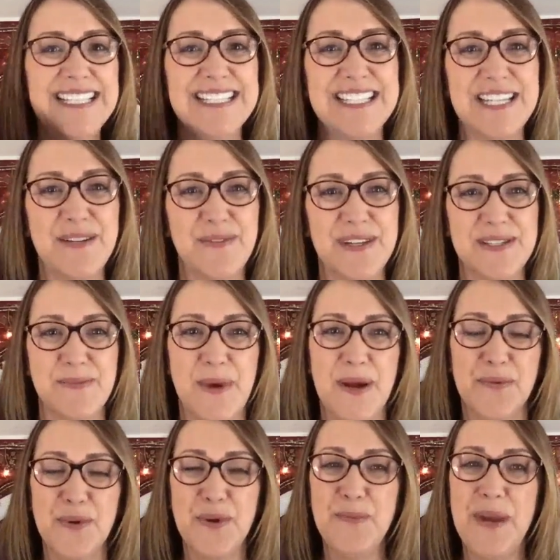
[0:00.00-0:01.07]
She was my
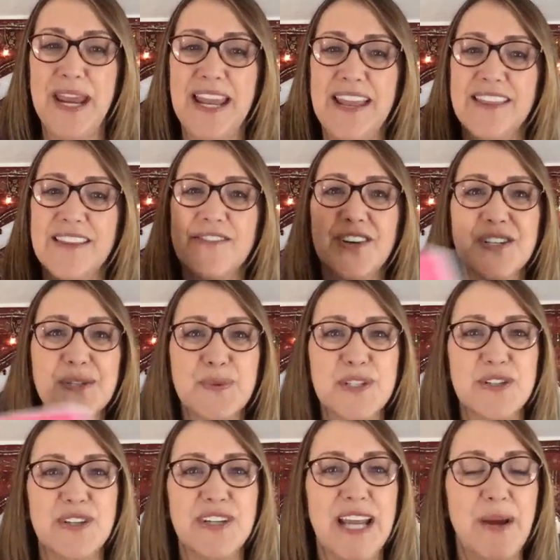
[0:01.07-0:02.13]
roommate at the first
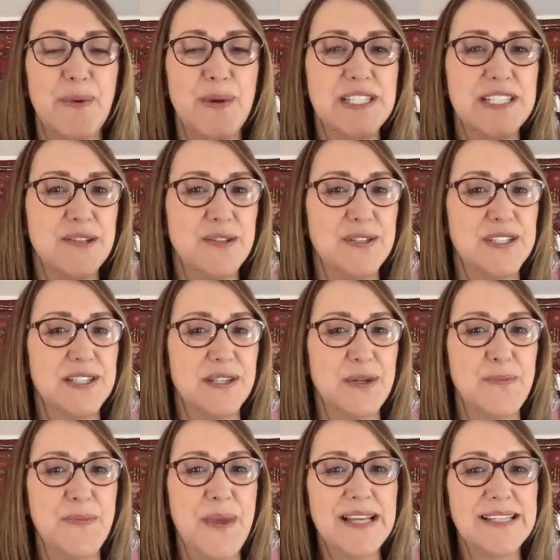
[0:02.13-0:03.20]
retreat I went to in Tulum,
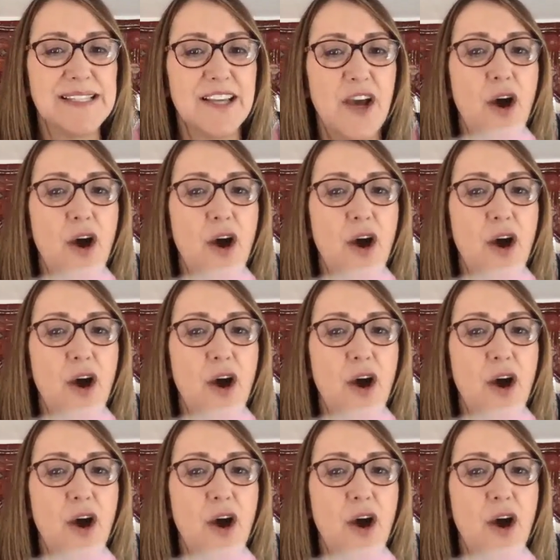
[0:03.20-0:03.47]
Mexico.